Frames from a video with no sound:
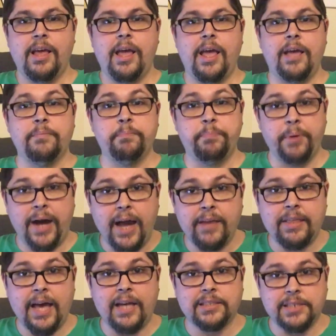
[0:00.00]
And by
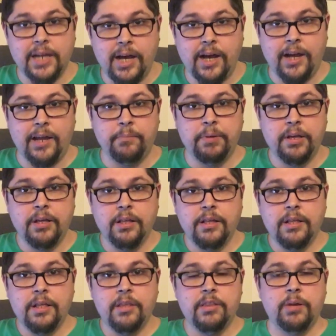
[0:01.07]
that time,
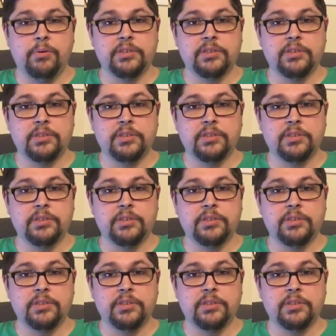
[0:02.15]
there